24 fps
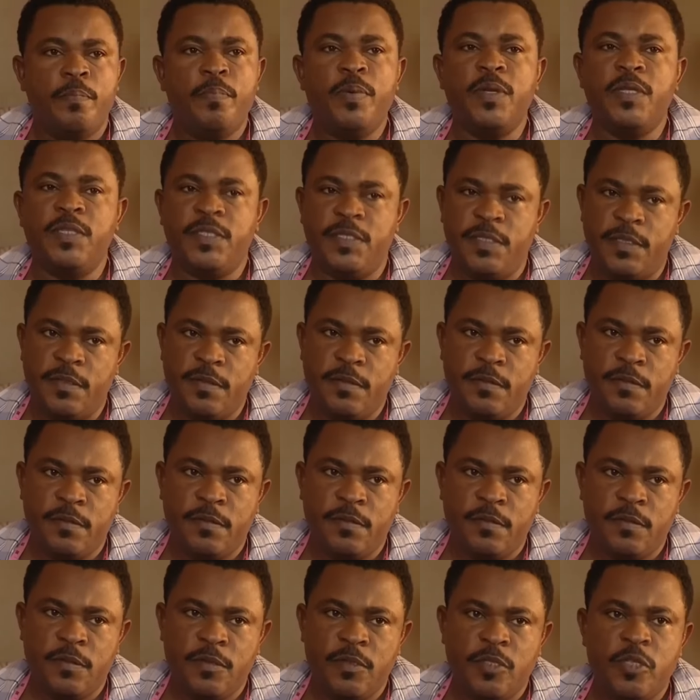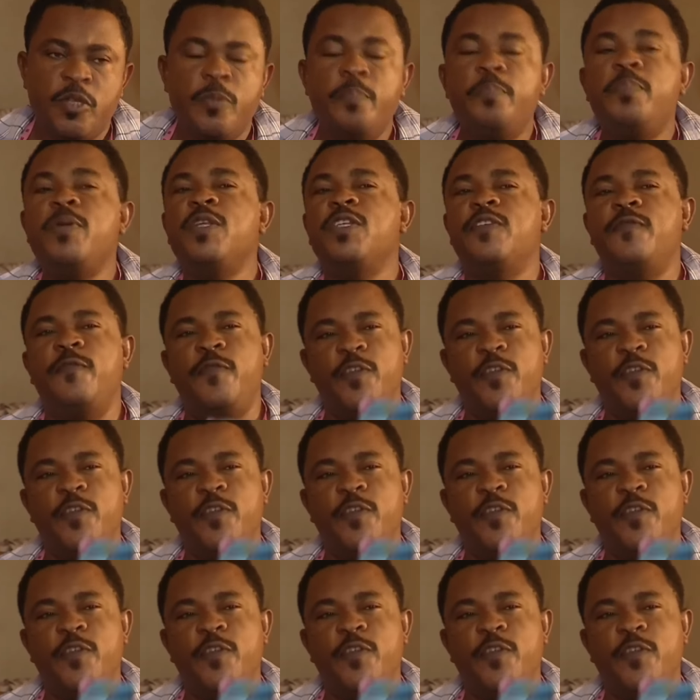Please, please,